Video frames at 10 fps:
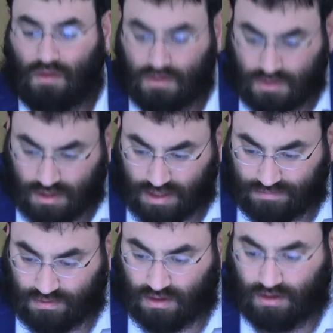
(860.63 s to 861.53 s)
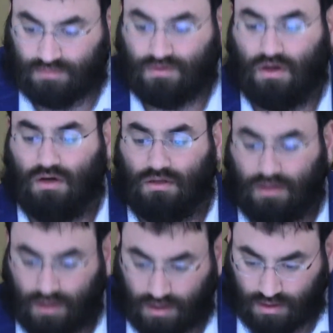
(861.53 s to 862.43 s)
the level of
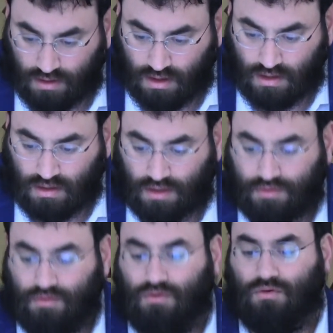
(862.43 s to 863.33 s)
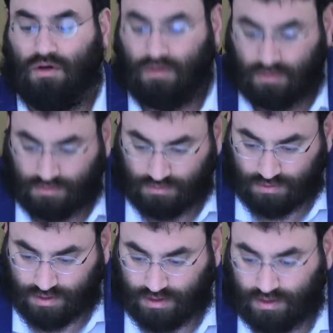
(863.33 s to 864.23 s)
Ka'achli through
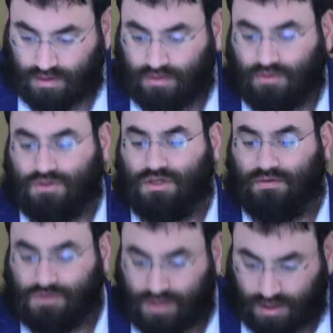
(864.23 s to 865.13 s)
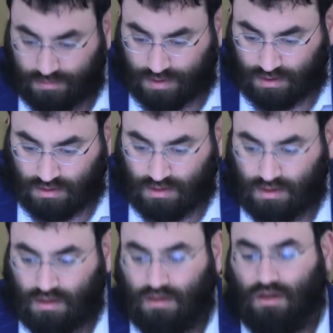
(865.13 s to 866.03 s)
the nursing of Shteimi.
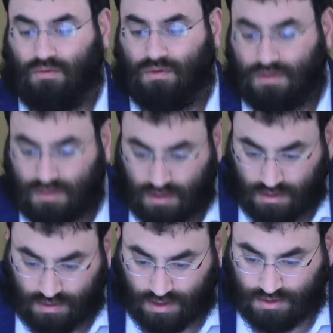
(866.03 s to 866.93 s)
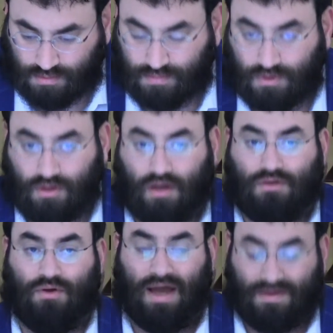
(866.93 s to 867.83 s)
In other words, that you
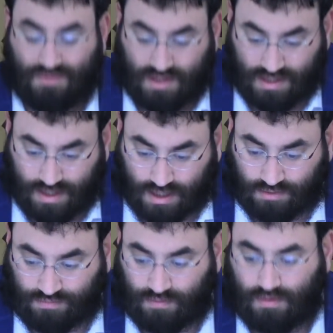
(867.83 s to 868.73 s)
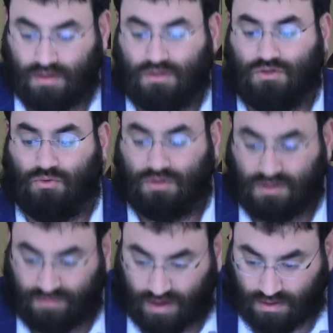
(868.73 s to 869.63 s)
have the unique from the source
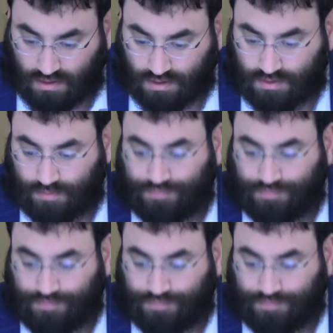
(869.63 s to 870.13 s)
of Echad.